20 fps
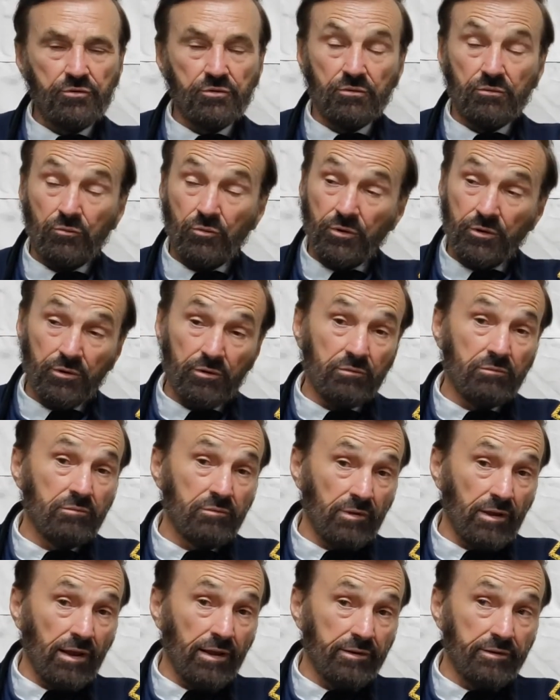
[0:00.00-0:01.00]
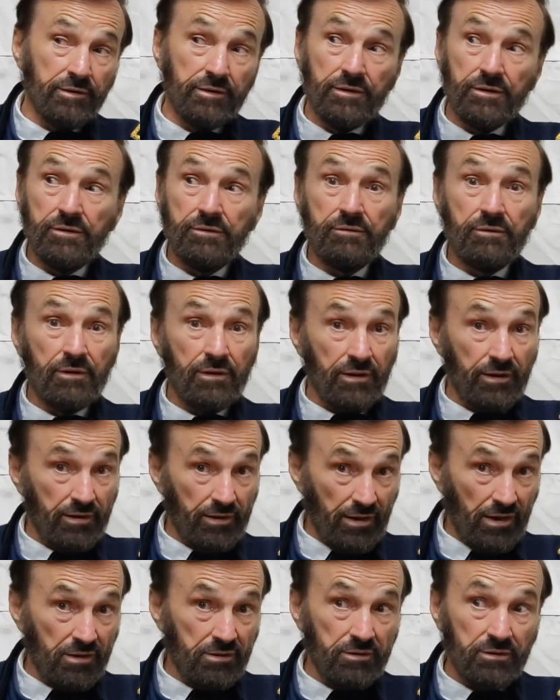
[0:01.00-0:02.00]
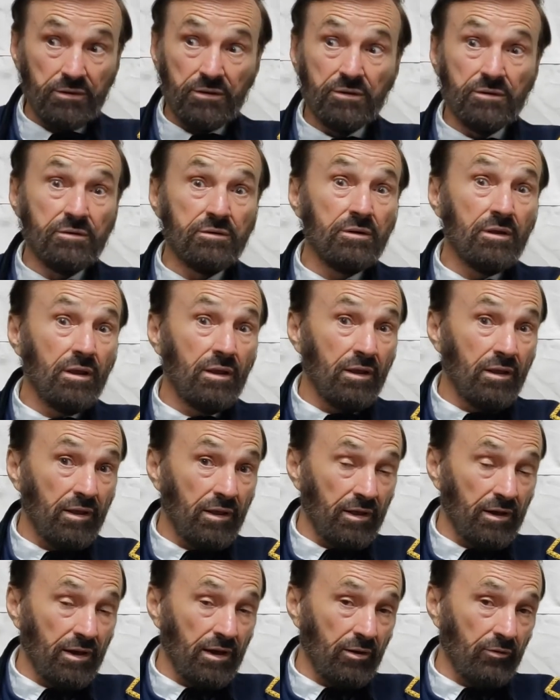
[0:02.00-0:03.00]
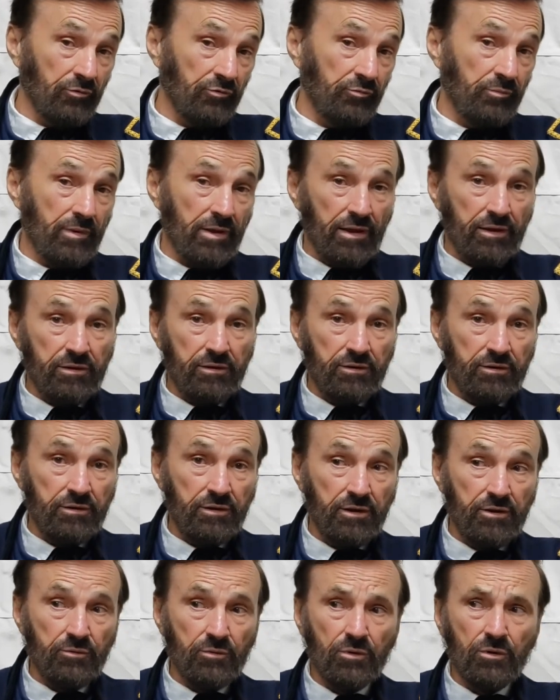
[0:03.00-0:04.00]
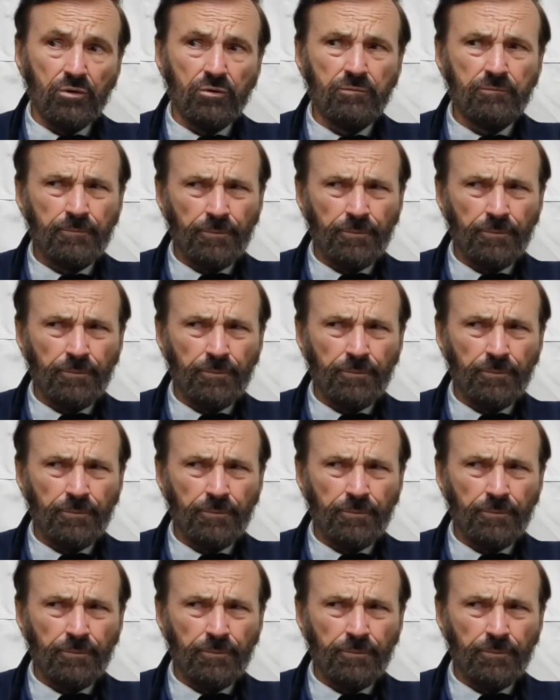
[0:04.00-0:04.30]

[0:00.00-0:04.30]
Well, I did, and I was back in Cairo.